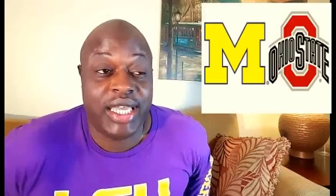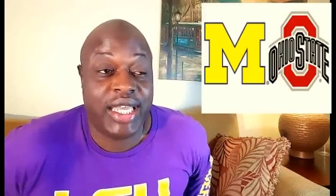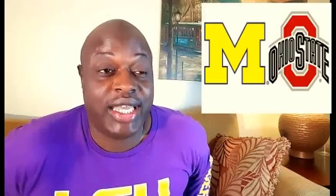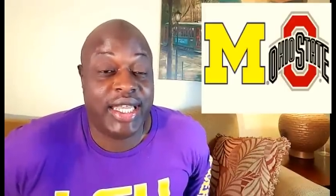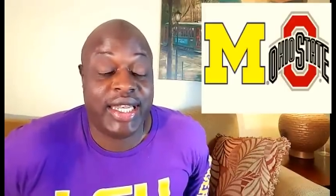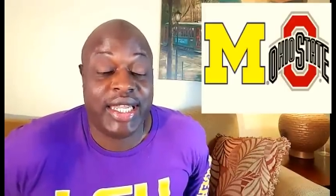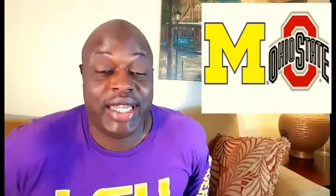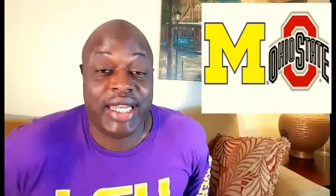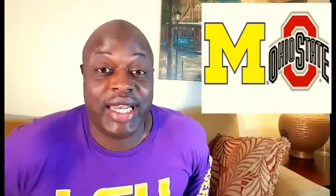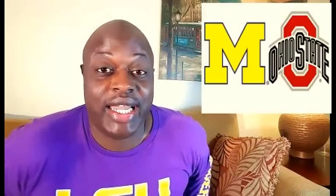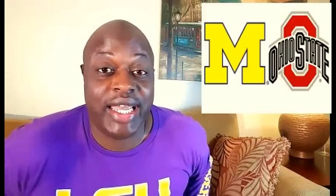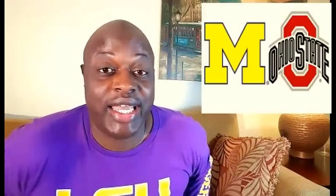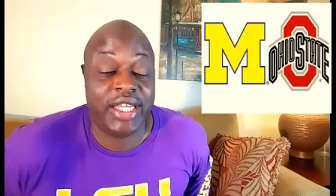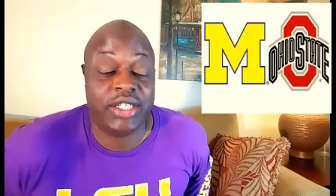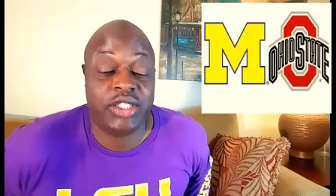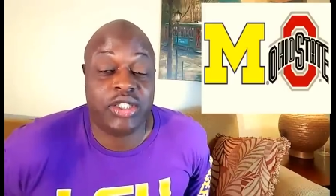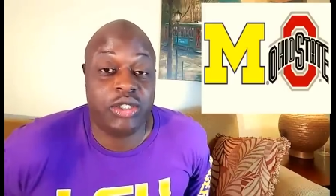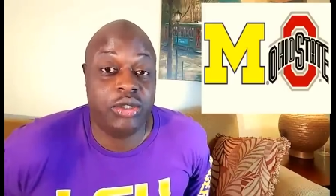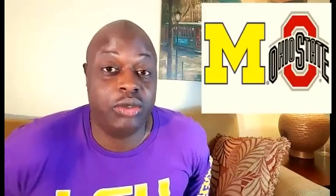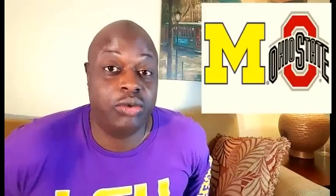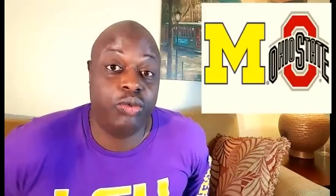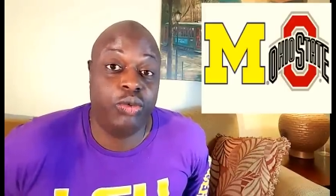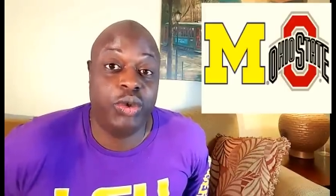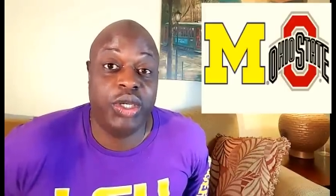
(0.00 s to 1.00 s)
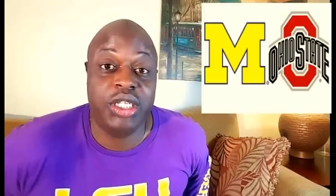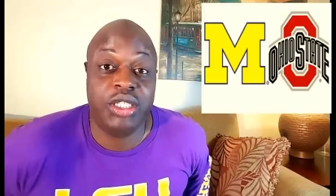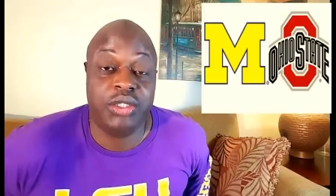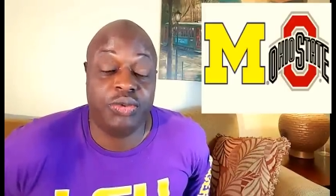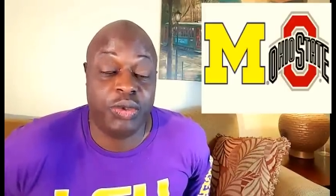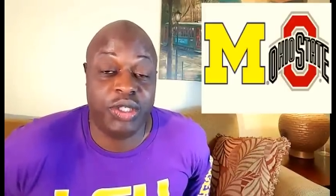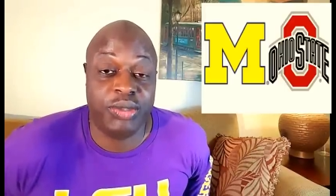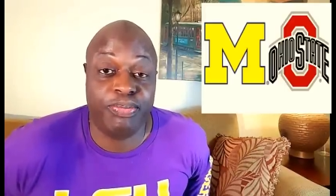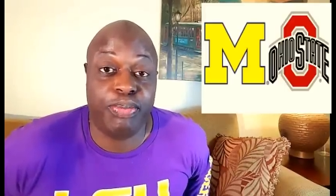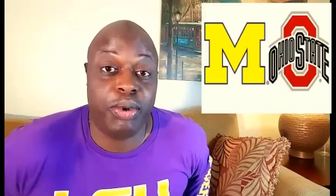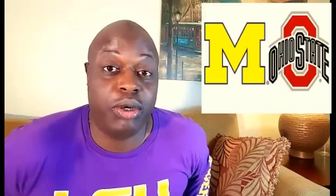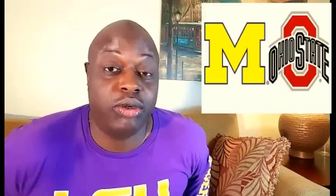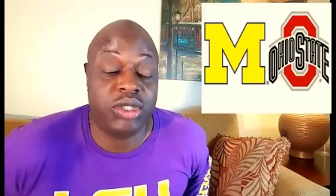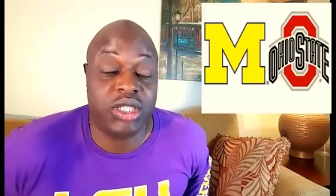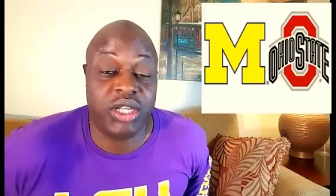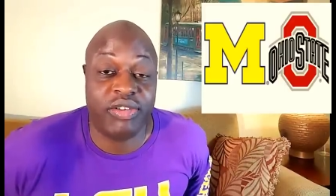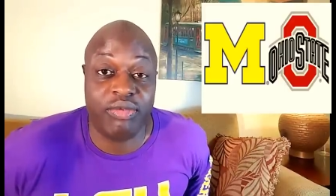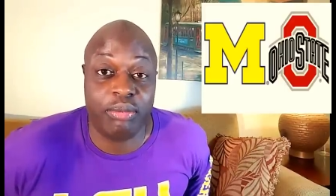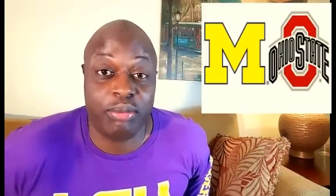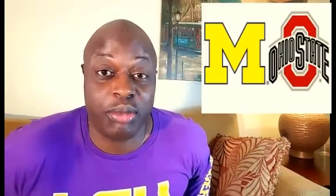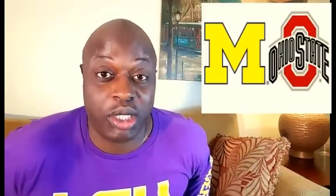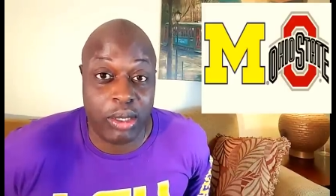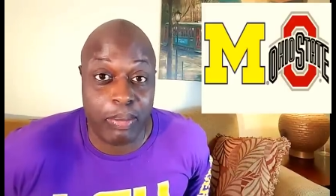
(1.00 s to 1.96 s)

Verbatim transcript: in the last two weeks with both of them